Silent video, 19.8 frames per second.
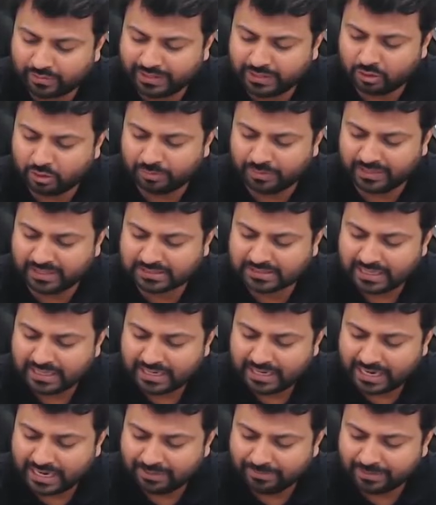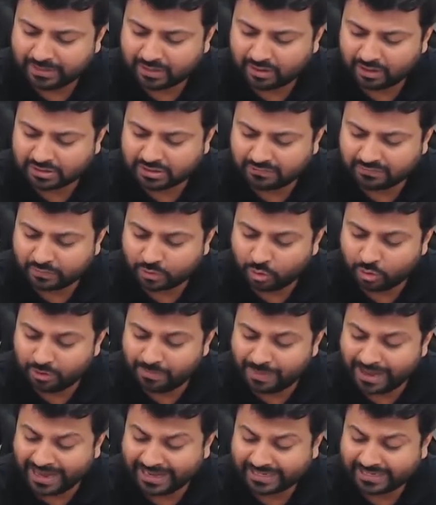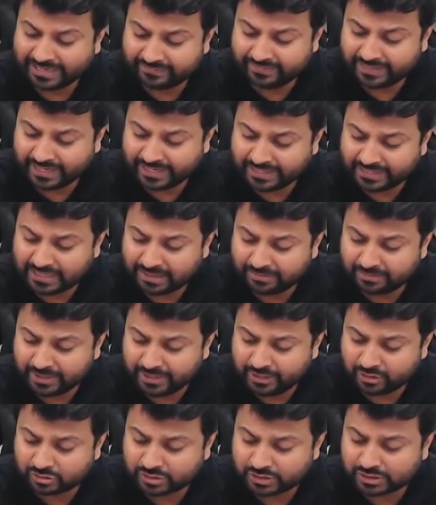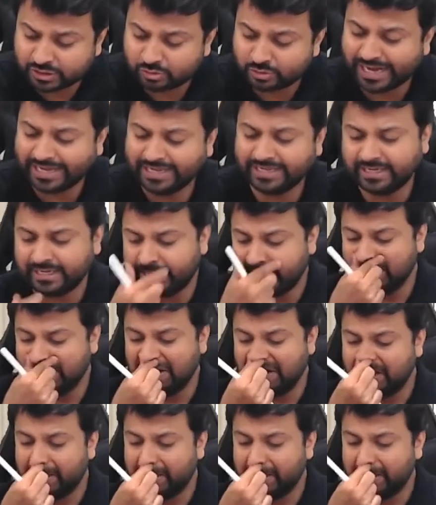rupees, and because of rollback, if the income reduces to 90,